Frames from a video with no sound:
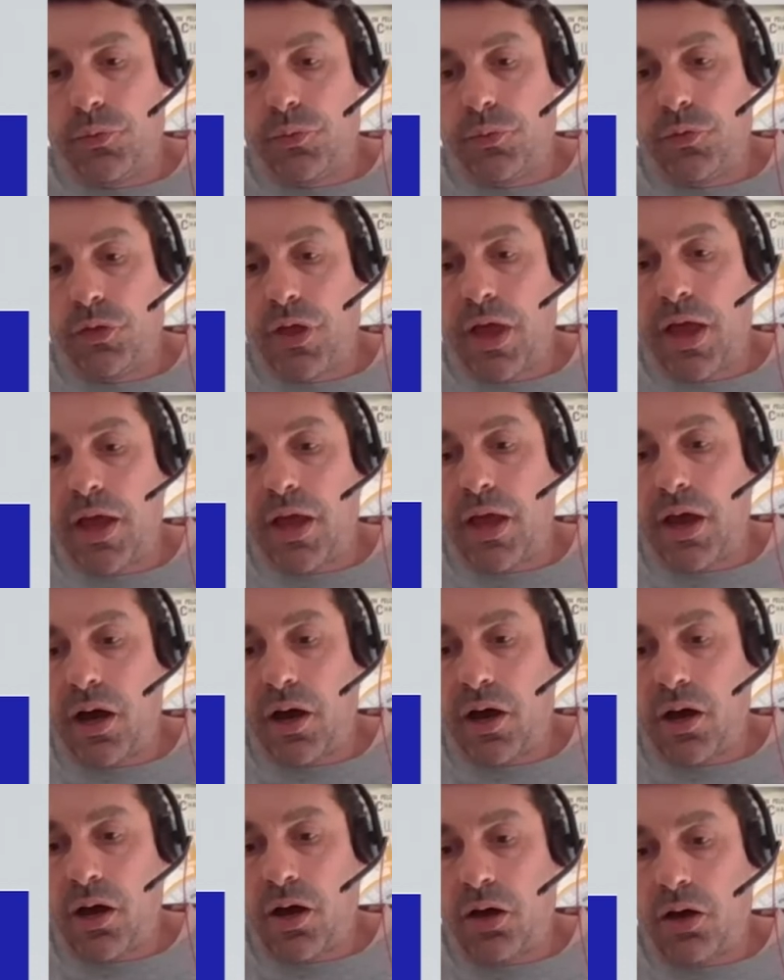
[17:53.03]
they
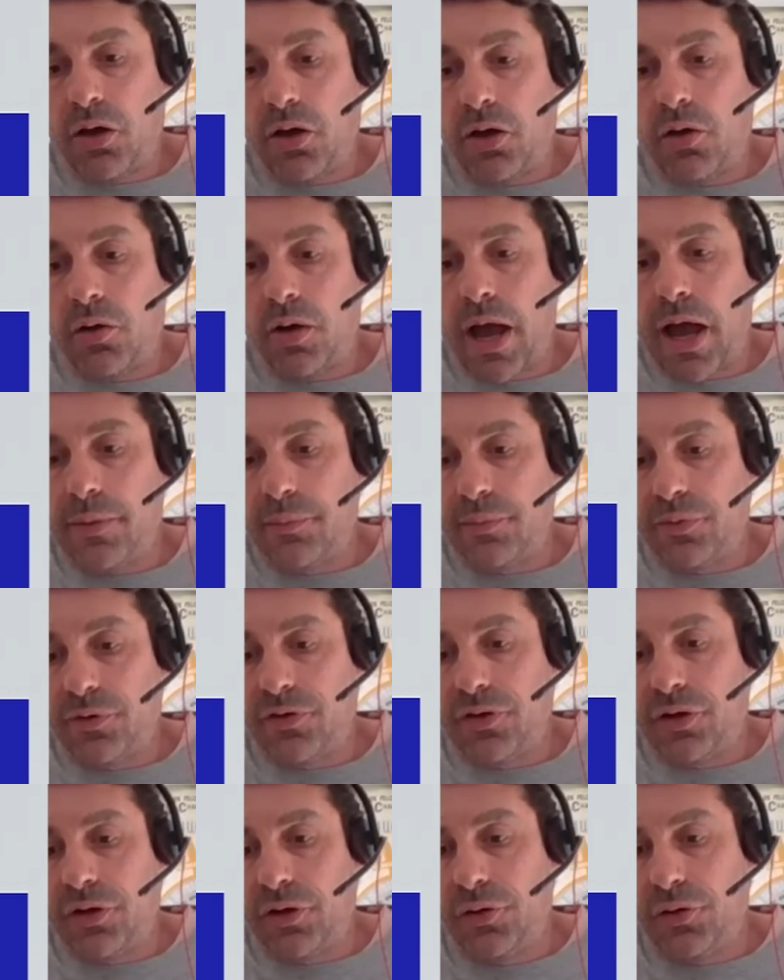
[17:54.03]
are
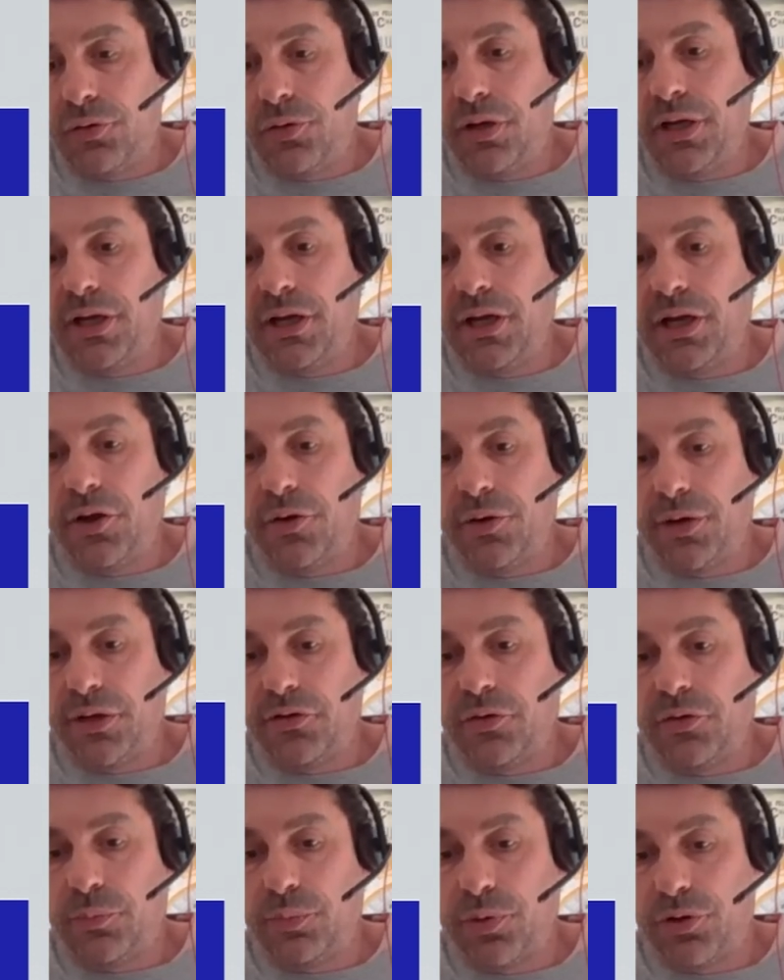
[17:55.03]
absolutely going
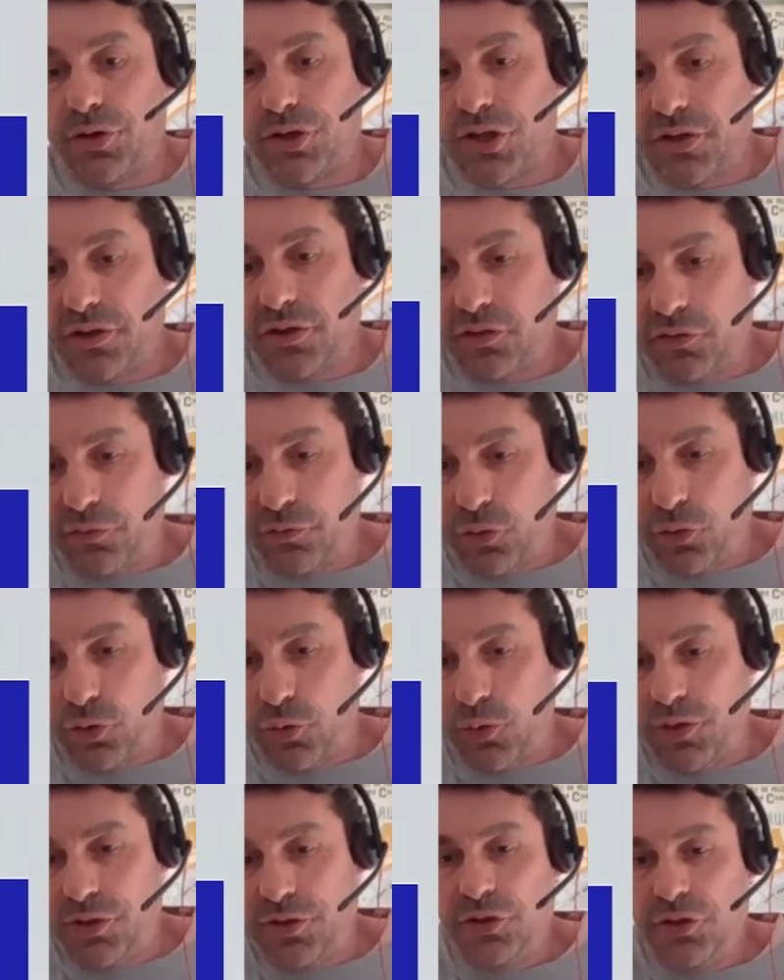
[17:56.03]
to push this
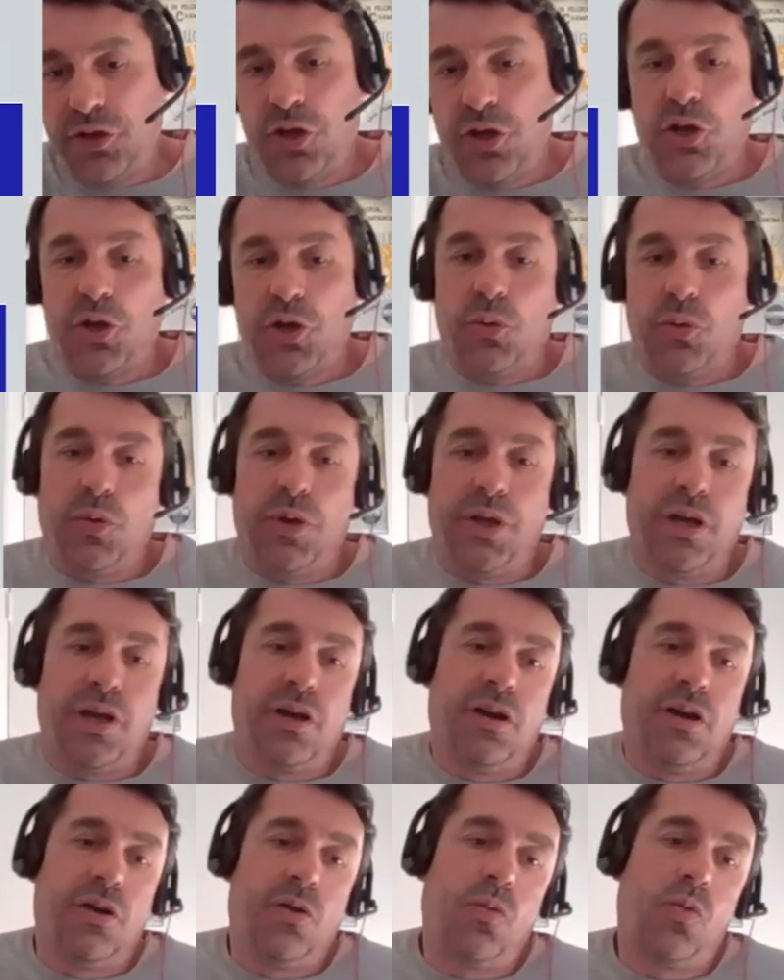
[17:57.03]
forward. We
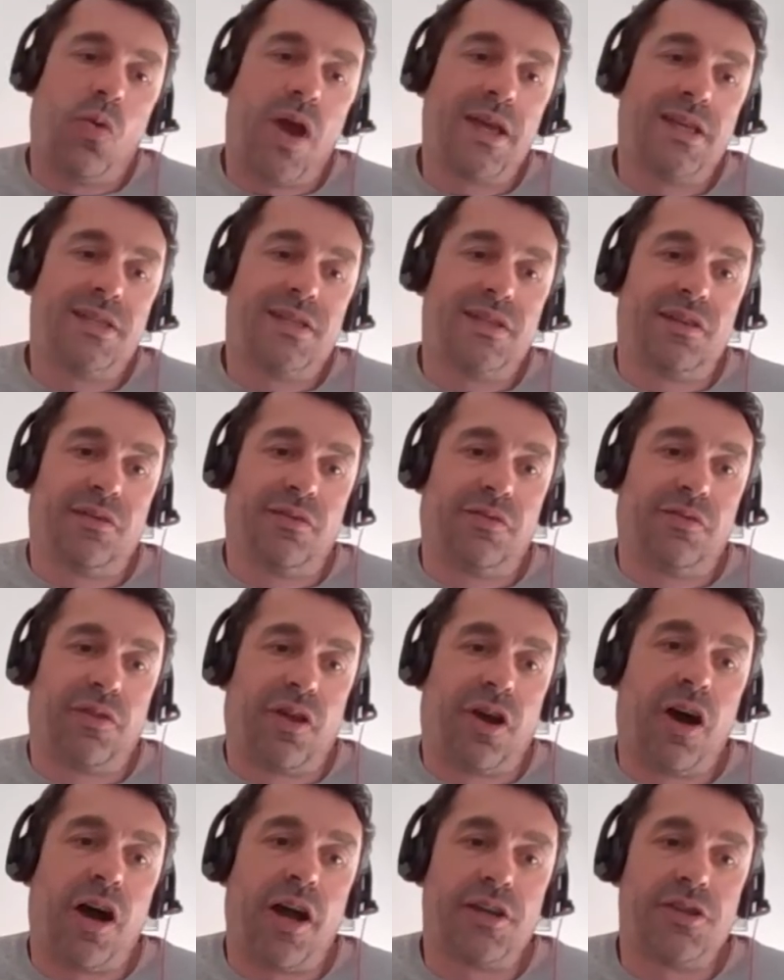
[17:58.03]
are waiting for
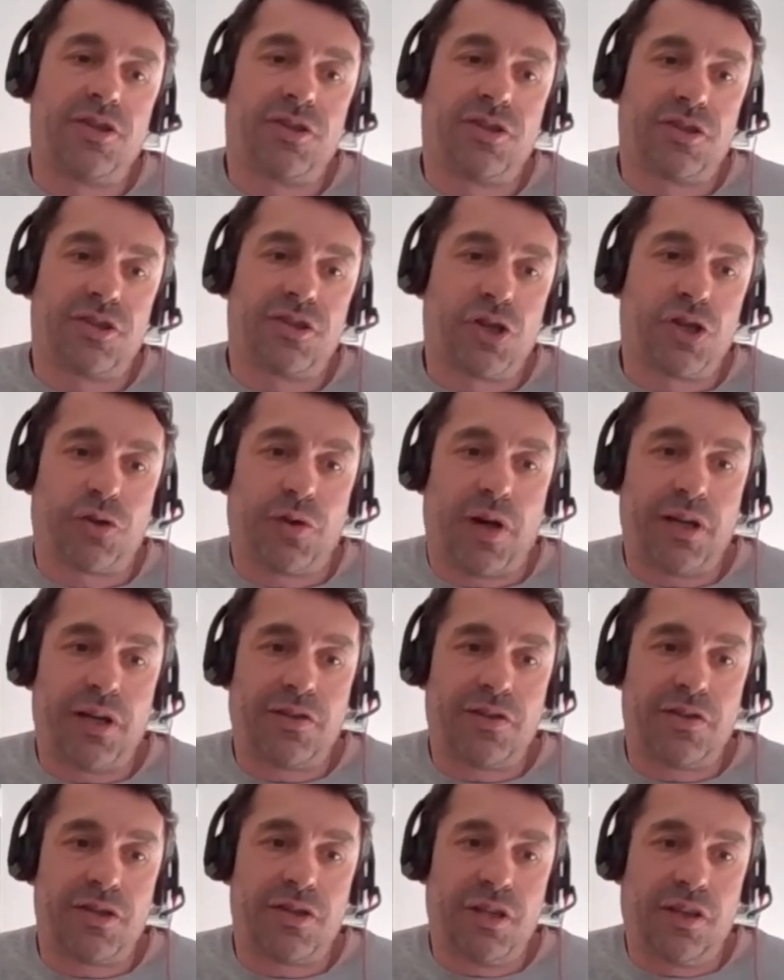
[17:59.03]
the hydrogen
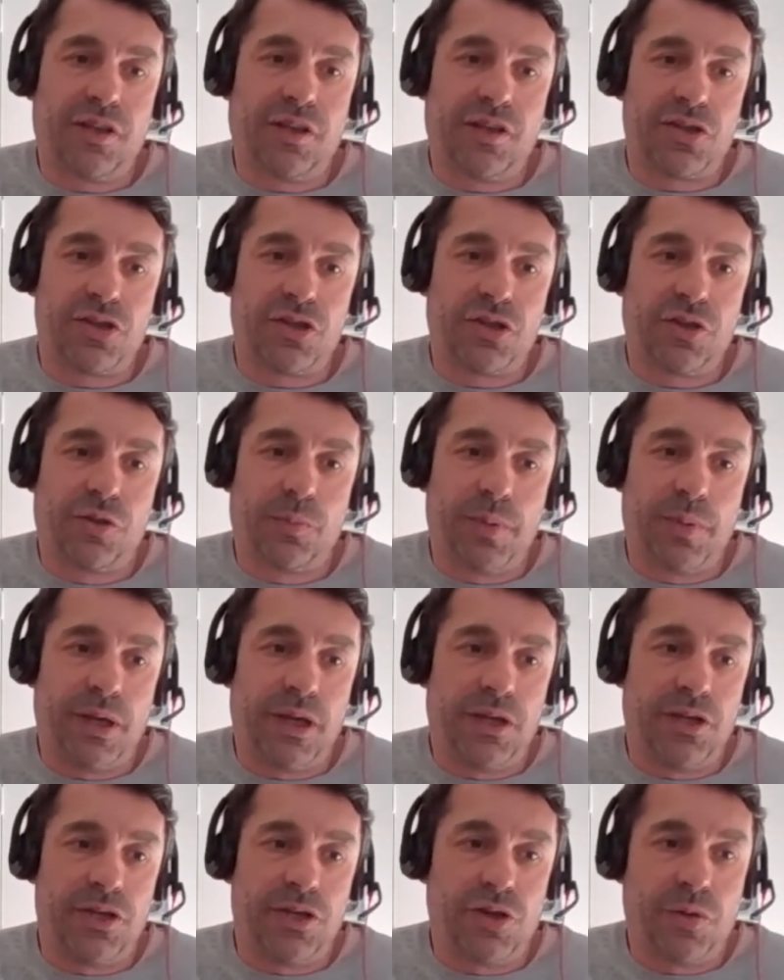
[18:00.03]
strategy that should
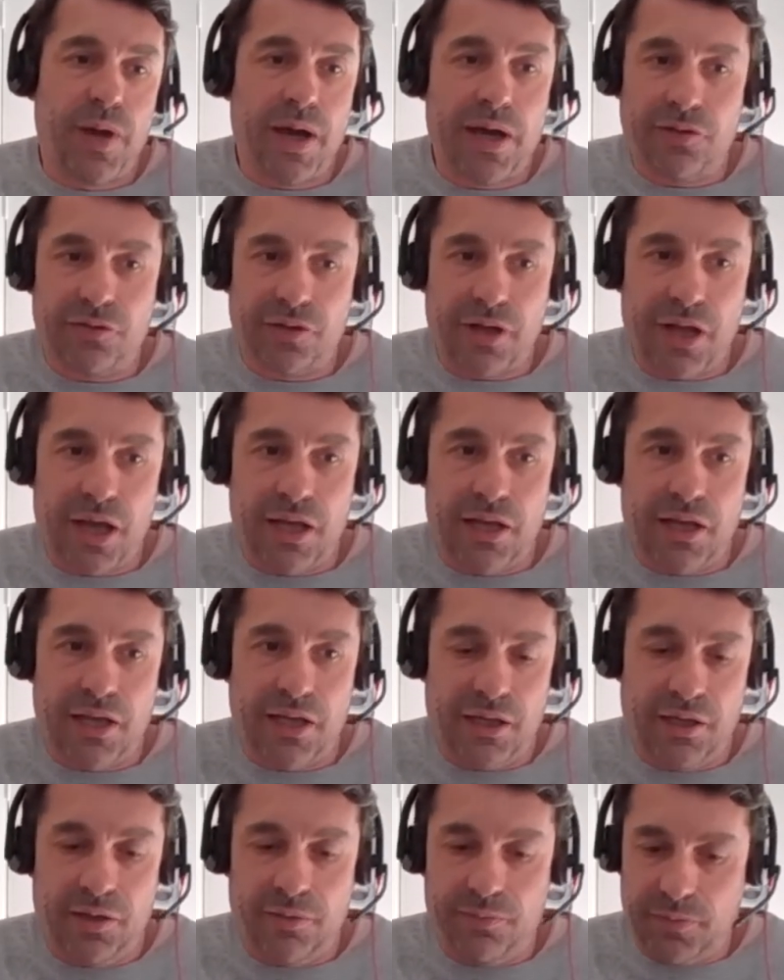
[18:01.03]
be due out
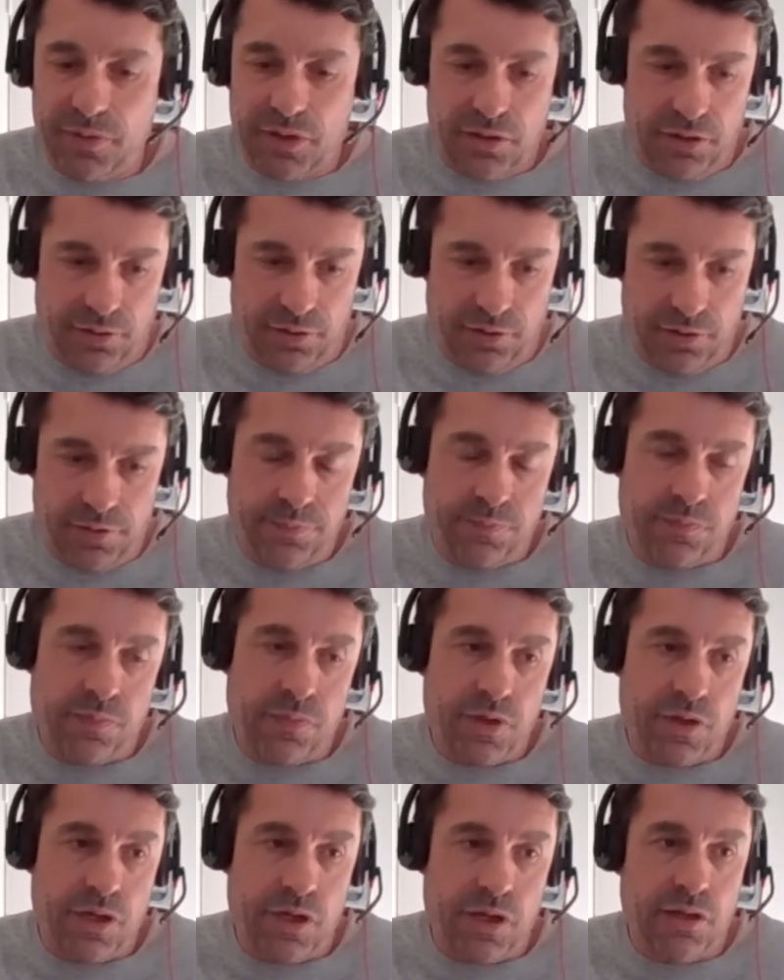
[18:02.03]
in
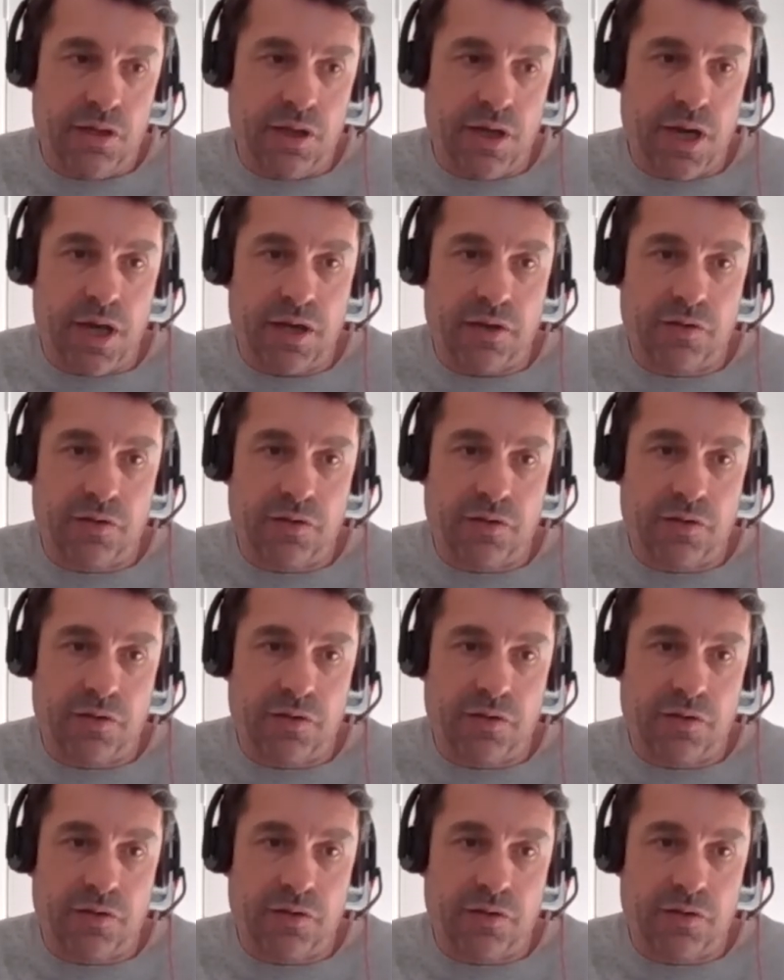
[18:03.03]
the next